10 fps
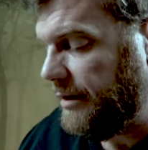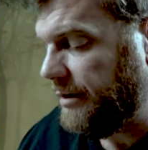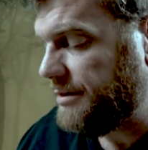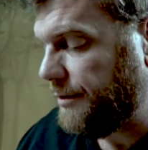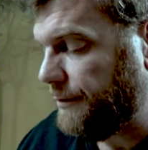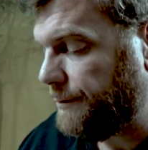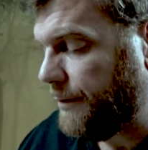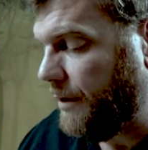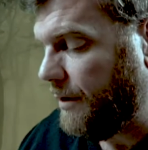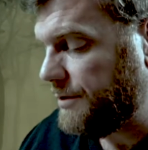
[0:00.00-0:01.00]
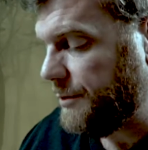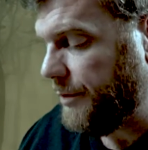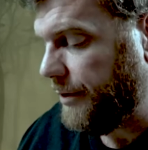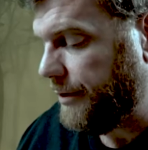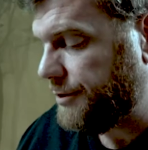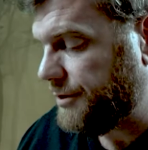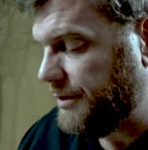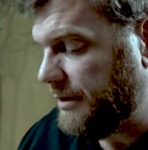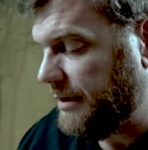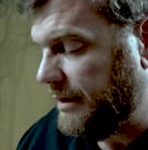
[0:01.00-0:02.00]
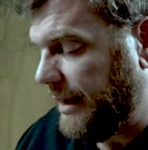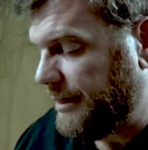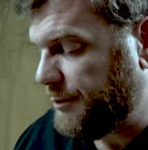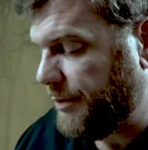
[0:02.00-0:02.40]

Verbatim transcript: until the frogs emerged, as